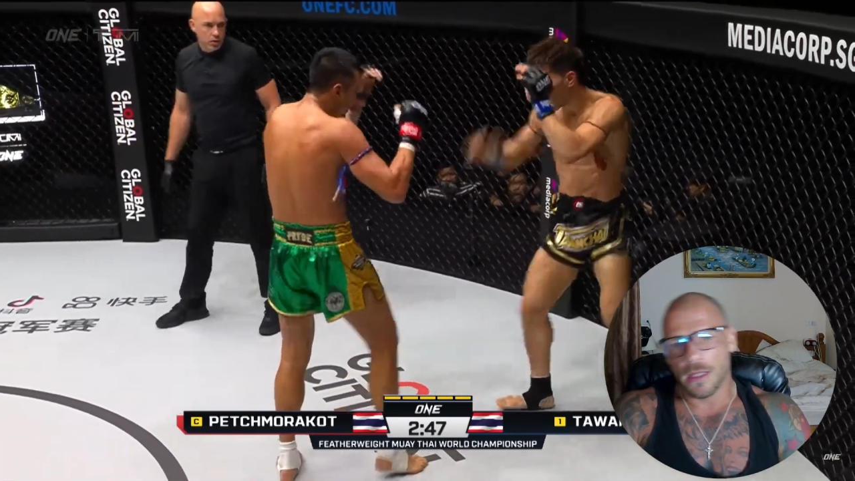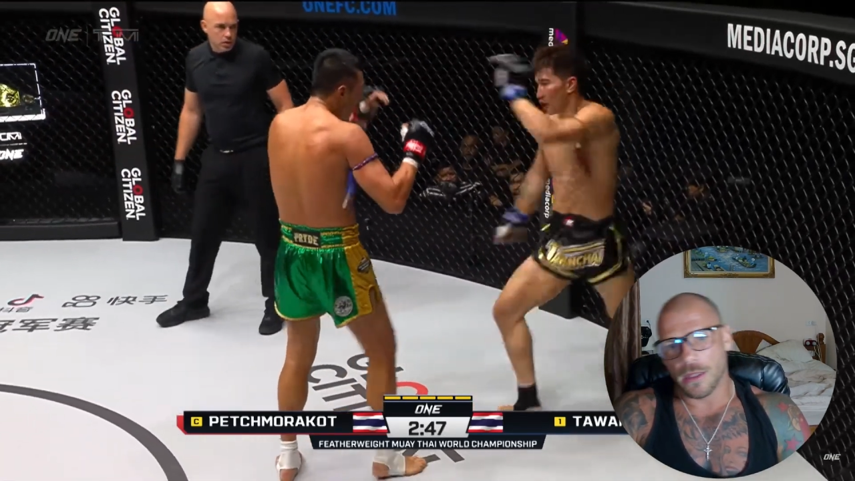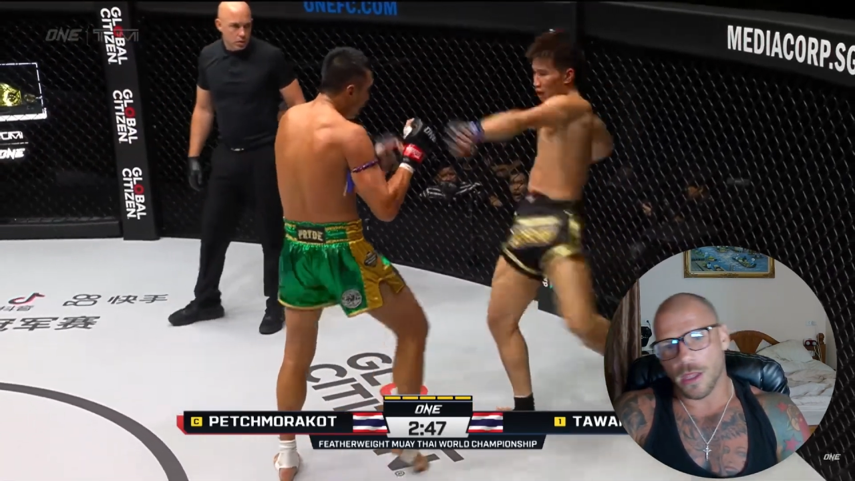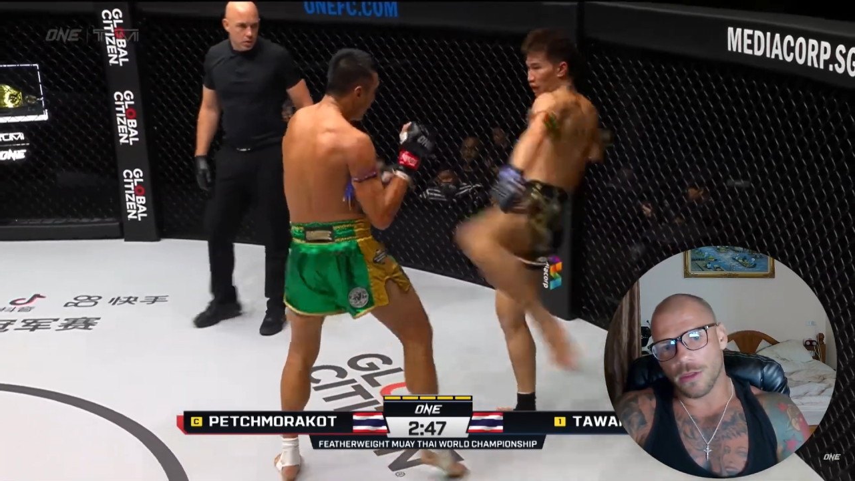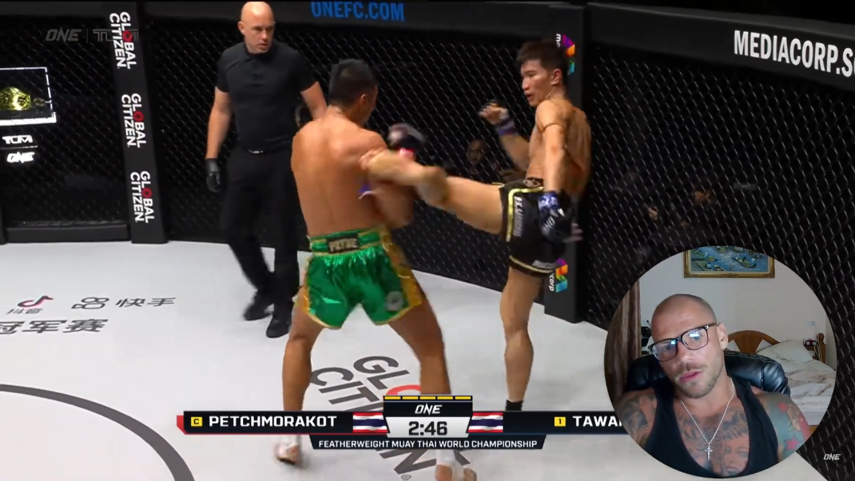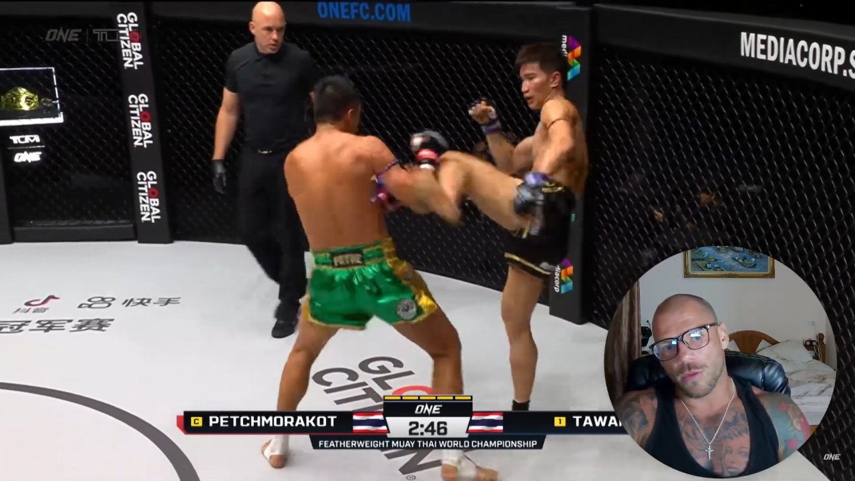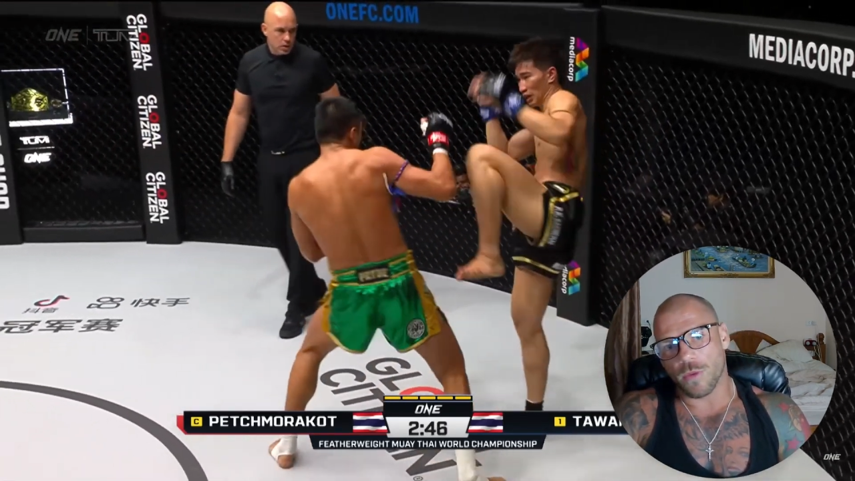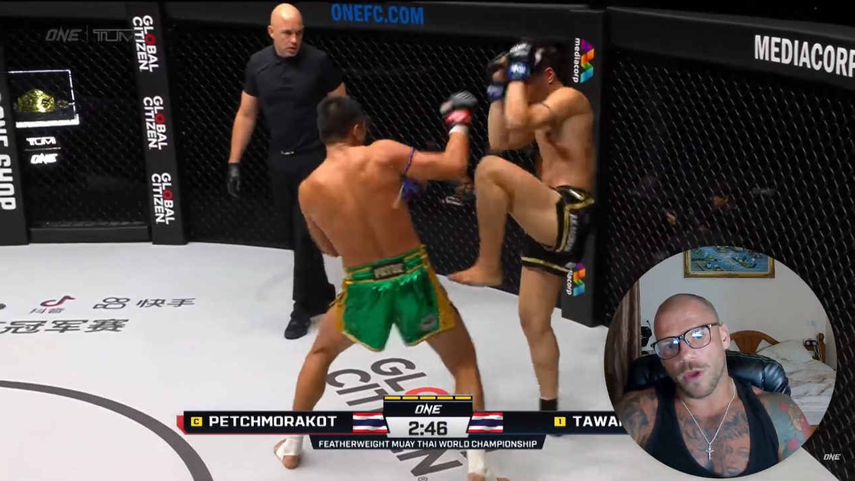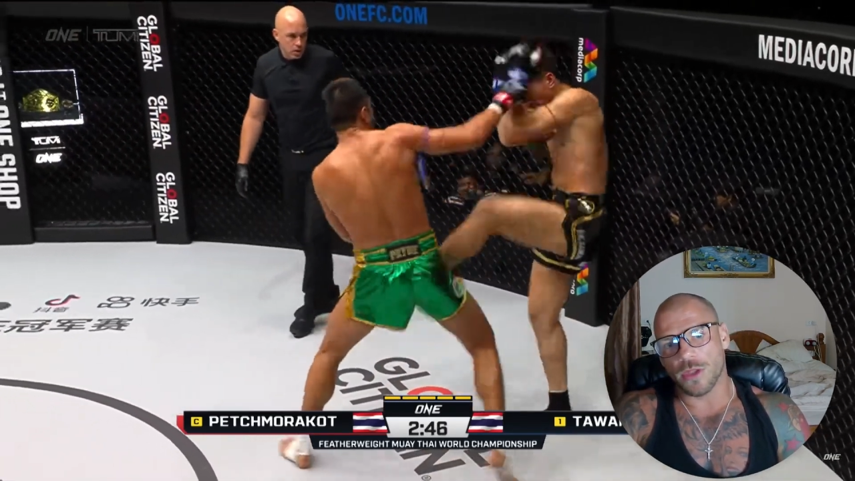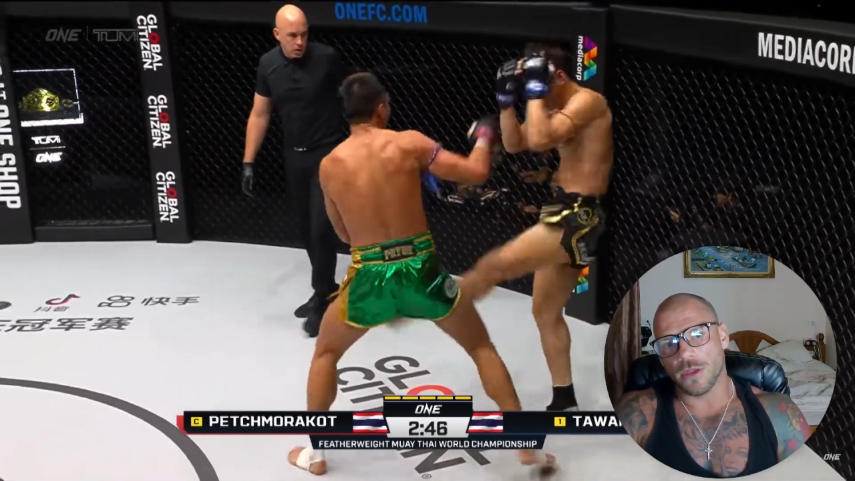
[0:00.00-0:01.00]
The
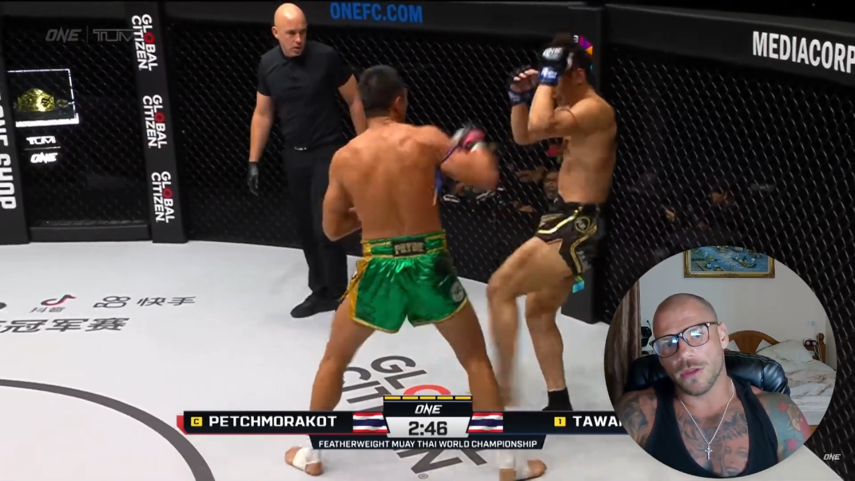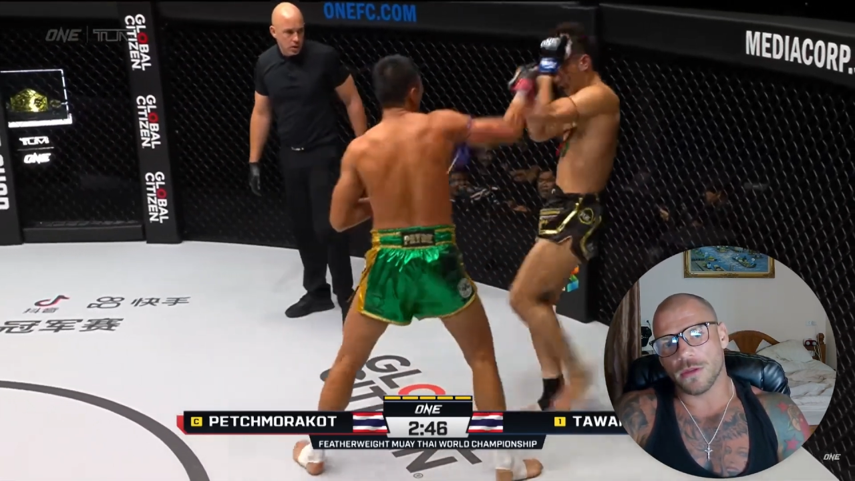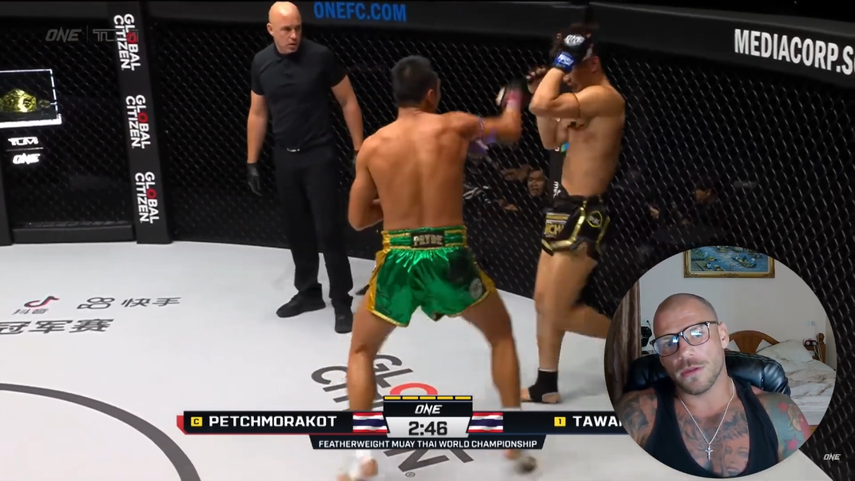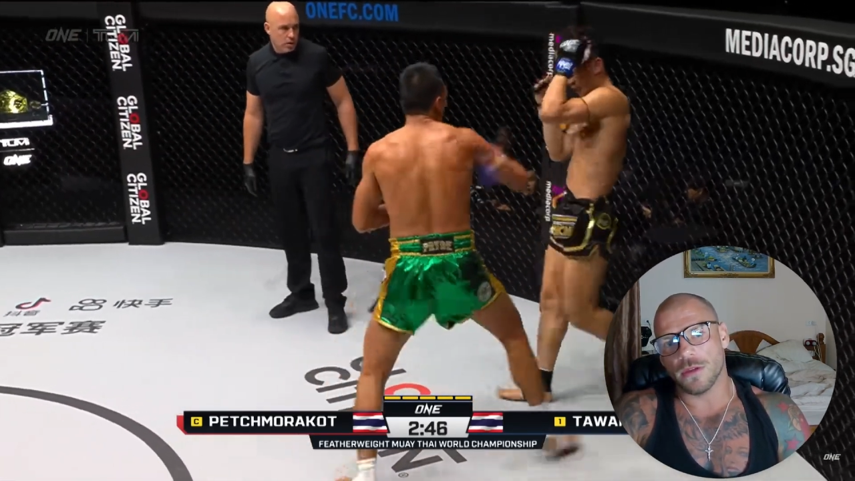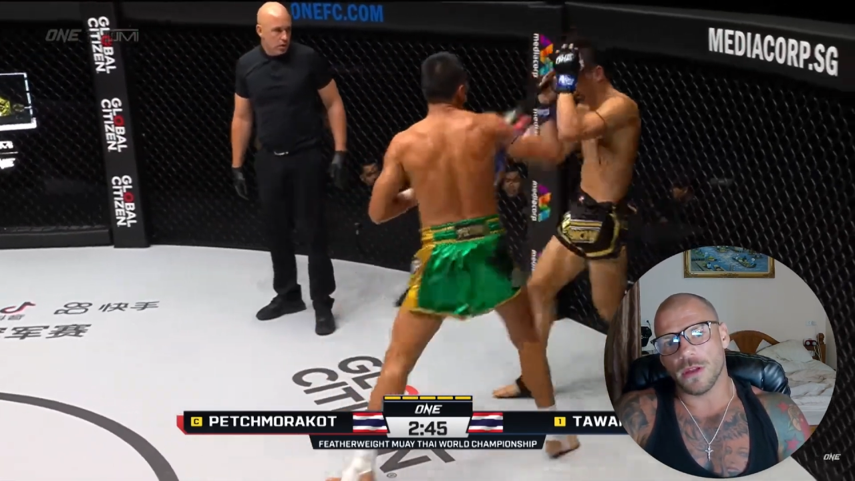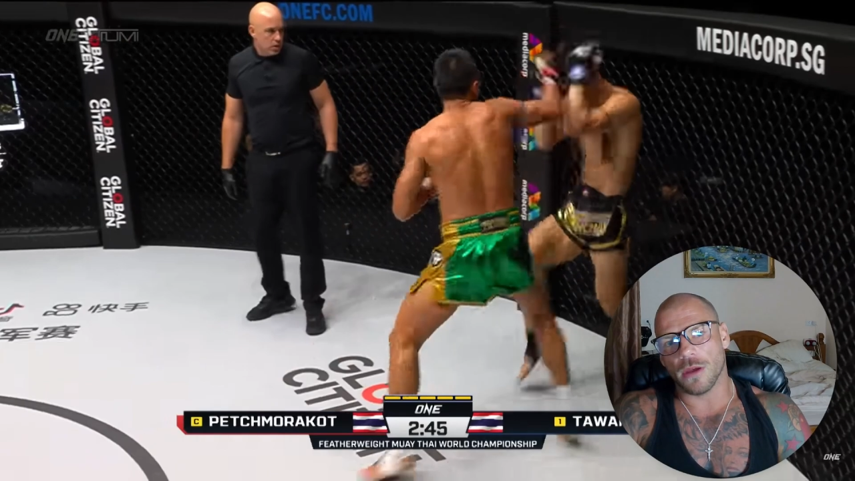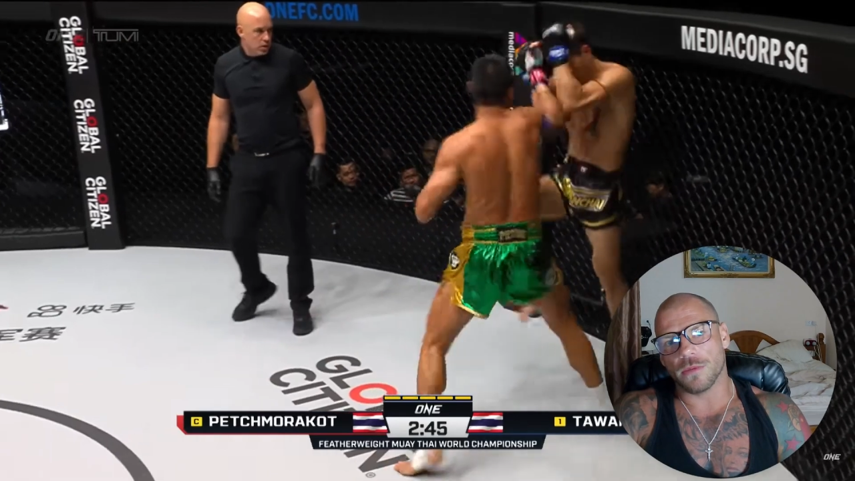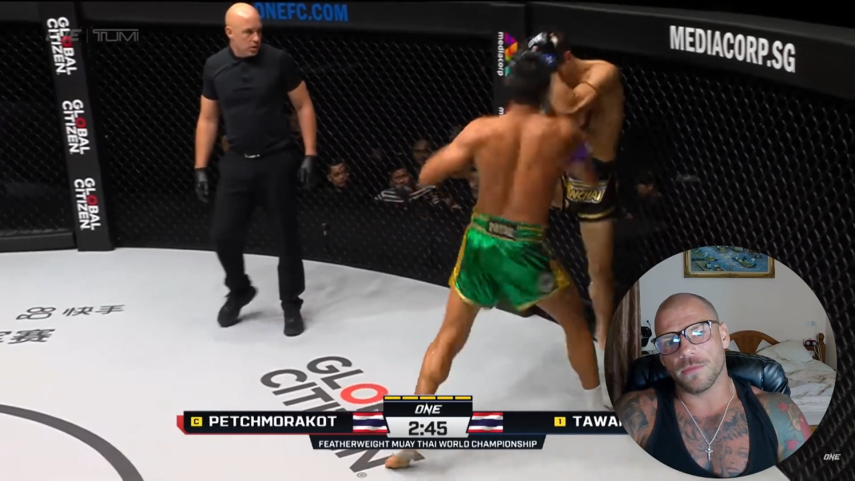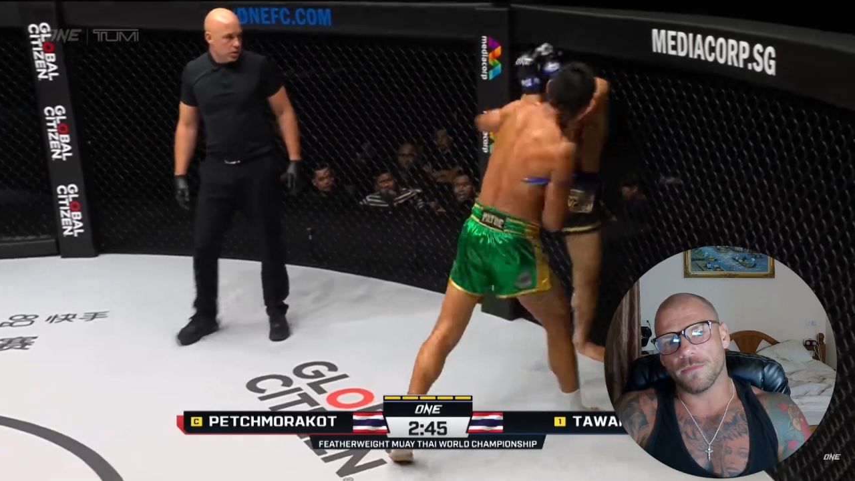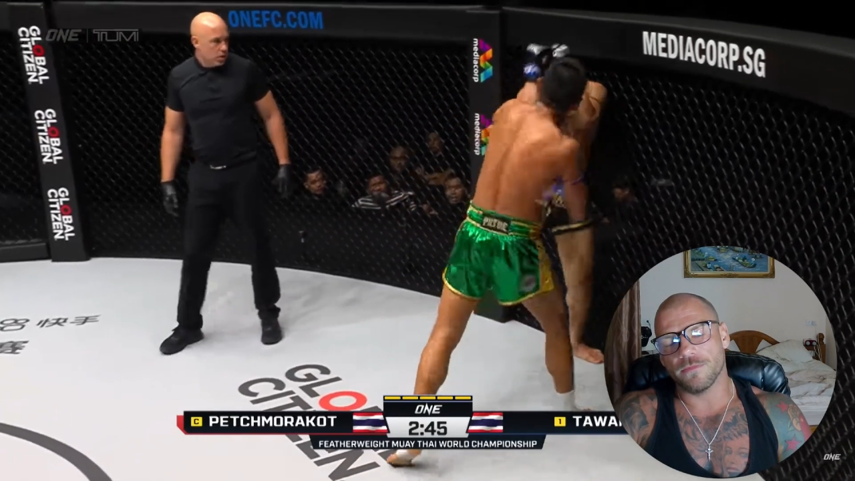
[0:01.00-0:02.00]
one that, you know,